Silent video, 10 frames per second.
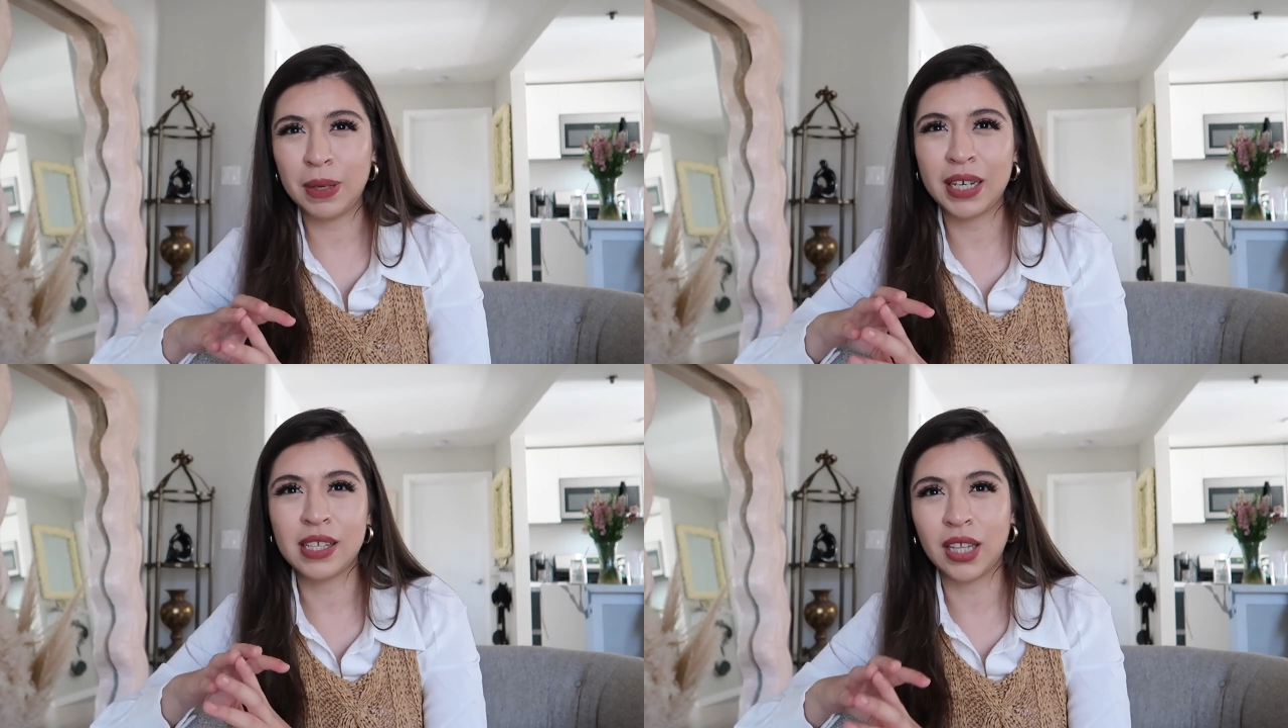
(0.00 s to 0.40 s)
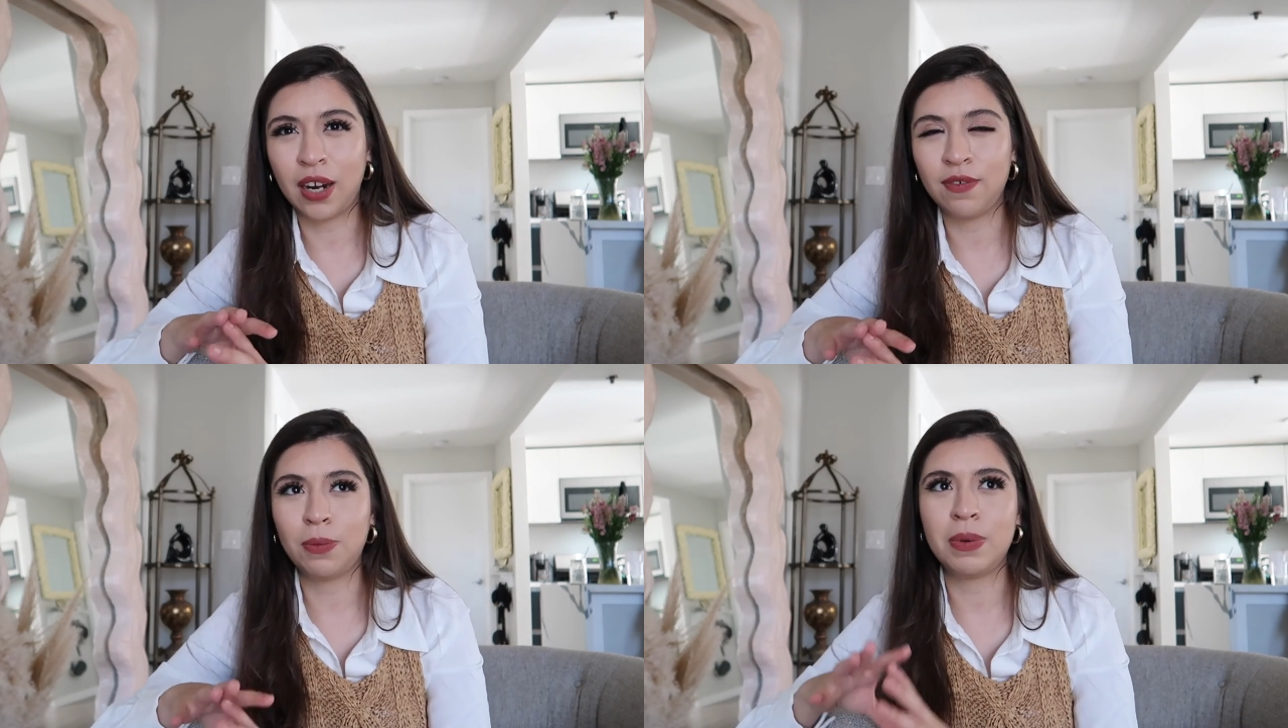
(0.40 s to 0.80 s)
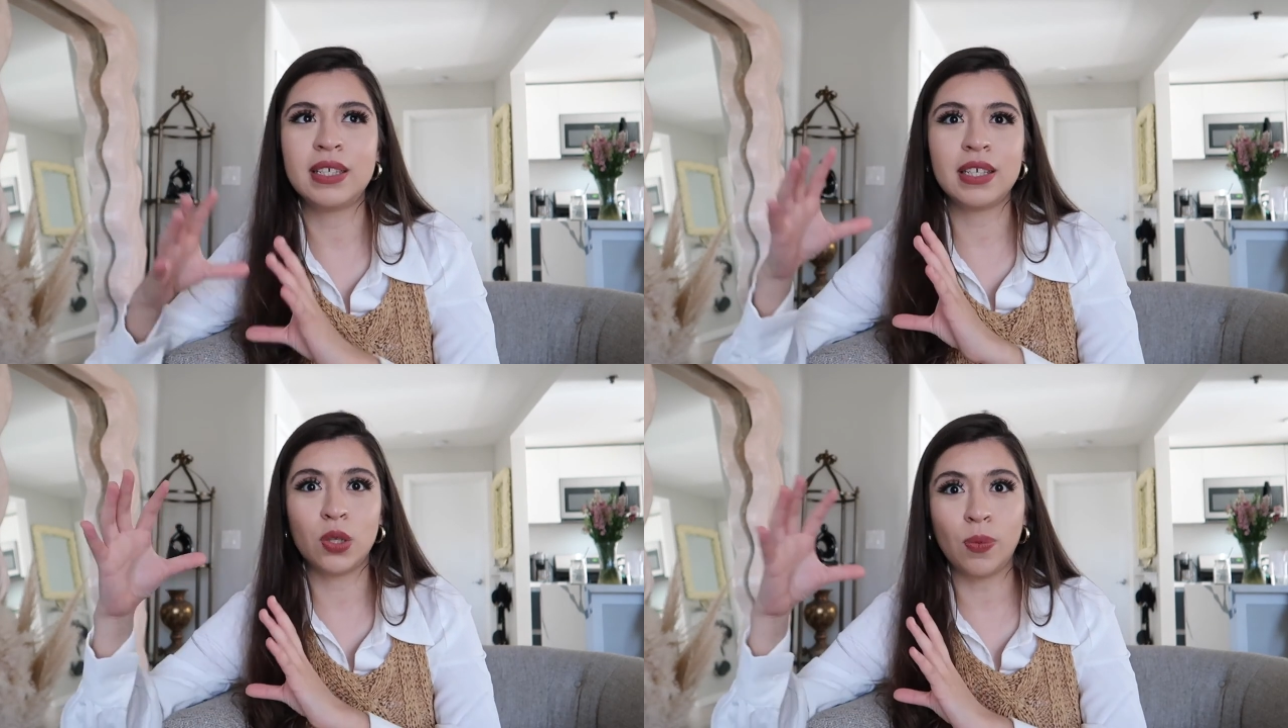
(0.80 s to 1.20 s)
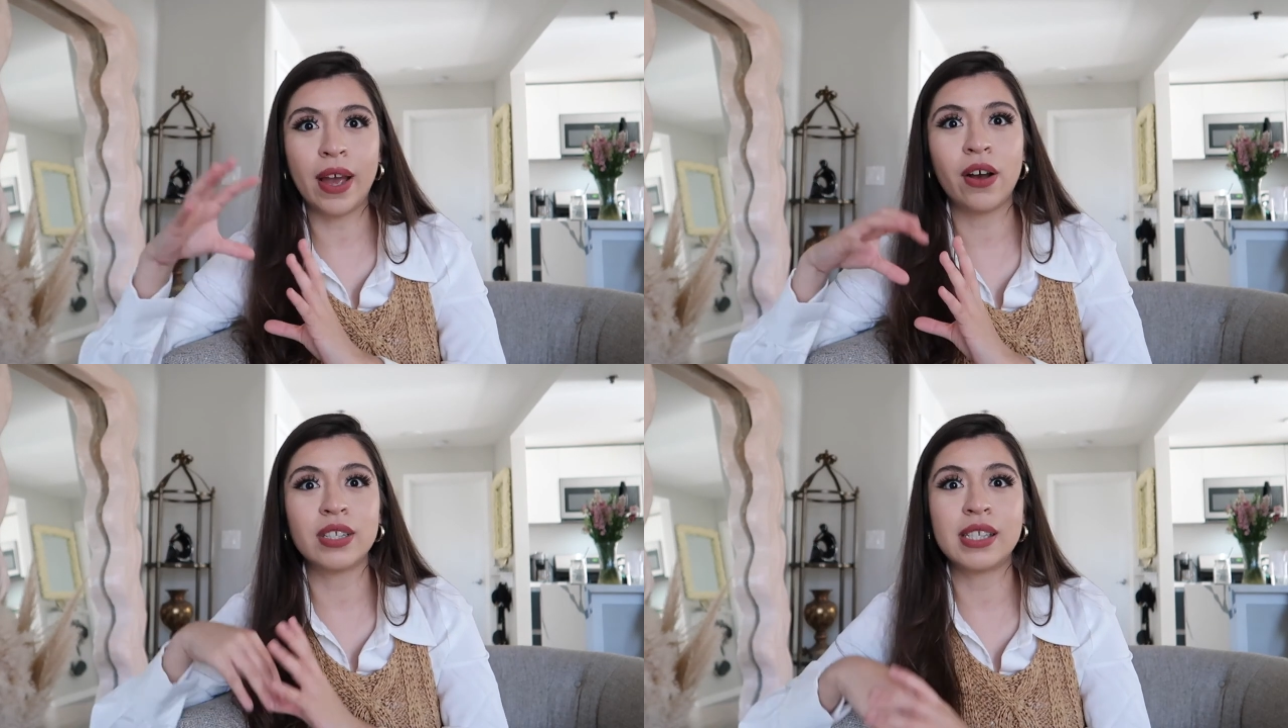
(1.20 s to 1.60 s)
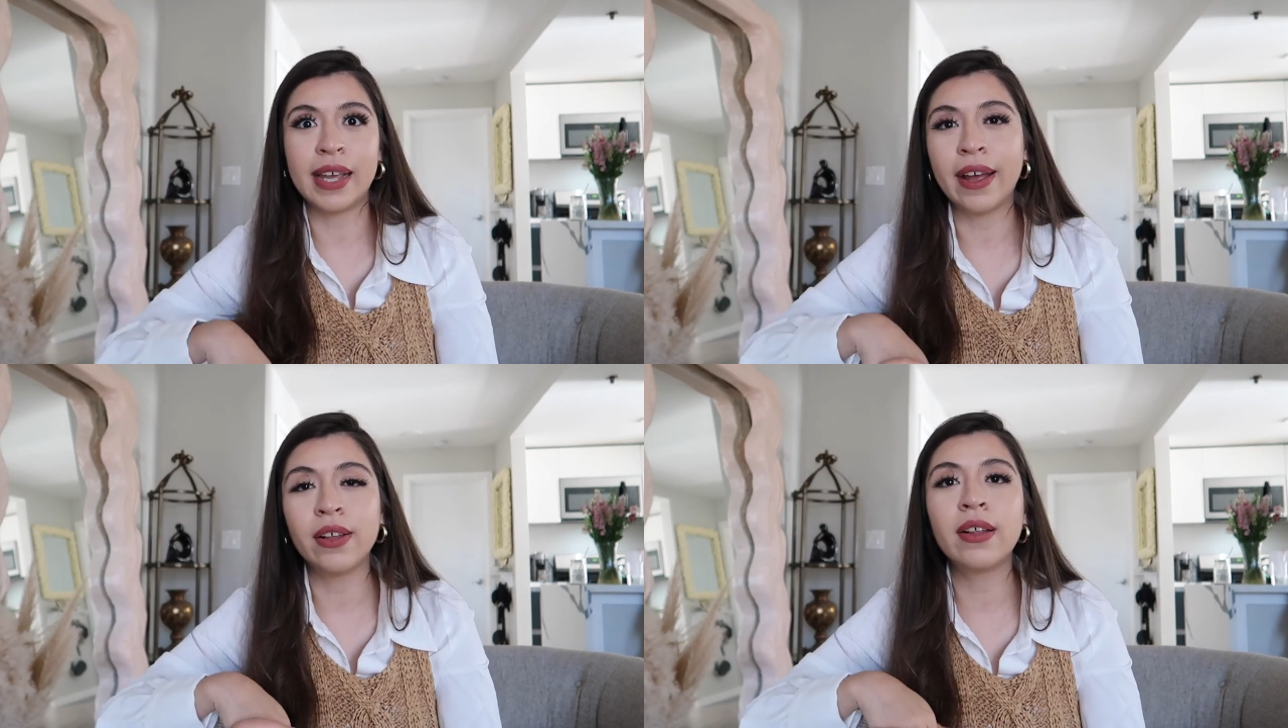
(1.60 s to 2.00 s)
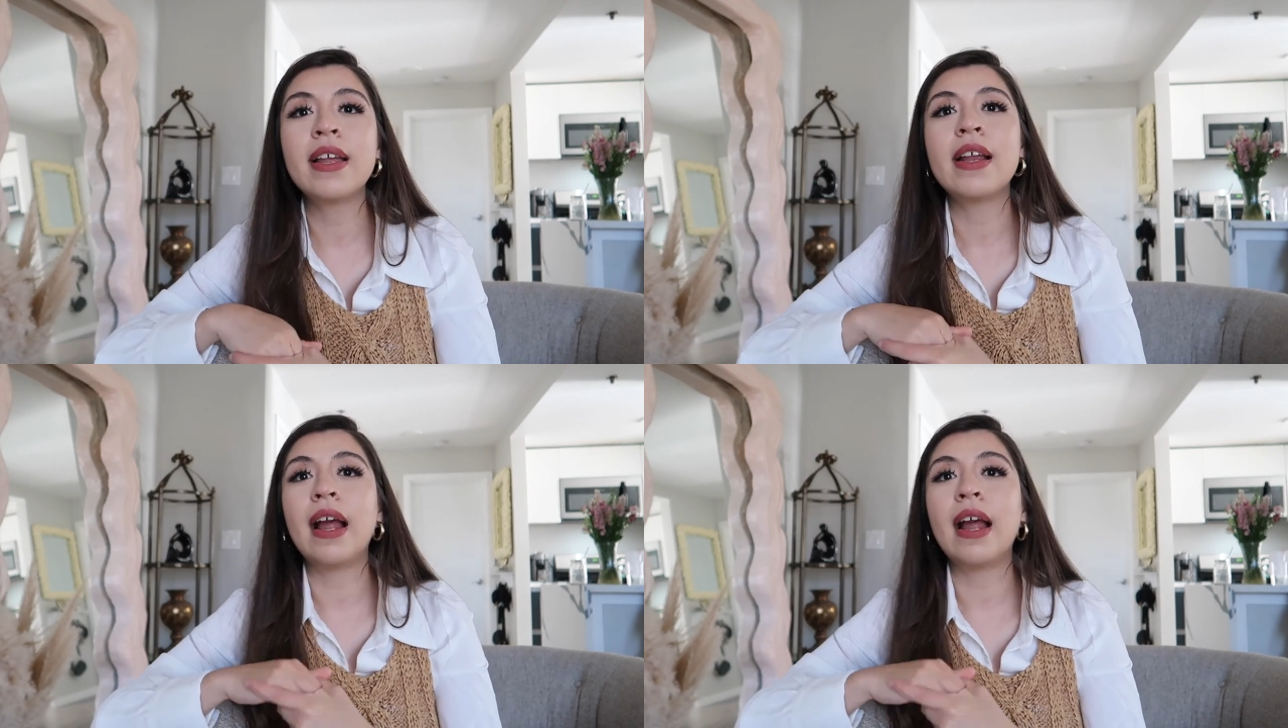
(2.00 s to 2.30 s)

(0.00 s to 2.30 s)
because a lot of your pieces went on sale